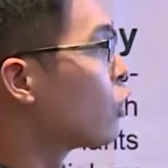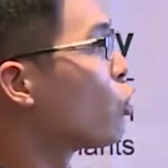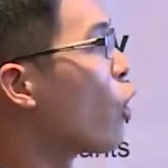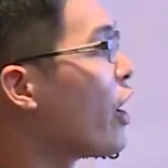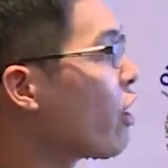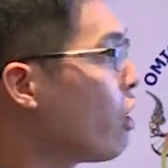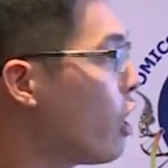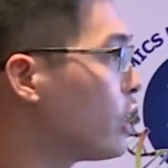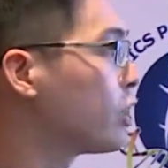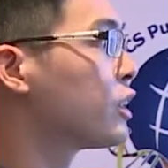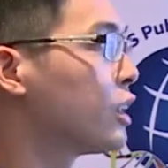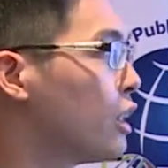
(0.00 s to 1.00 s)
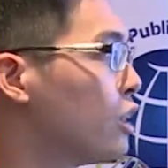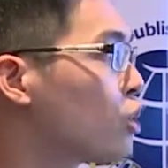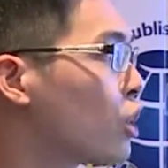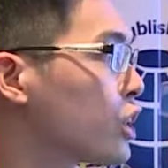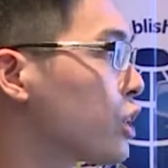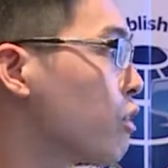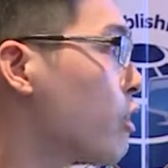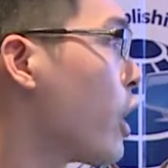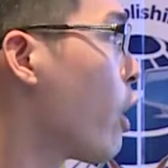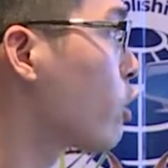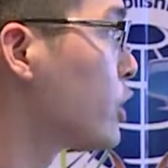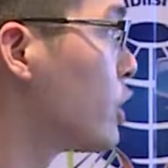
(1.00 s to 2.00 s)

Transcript: to enhance the intracellular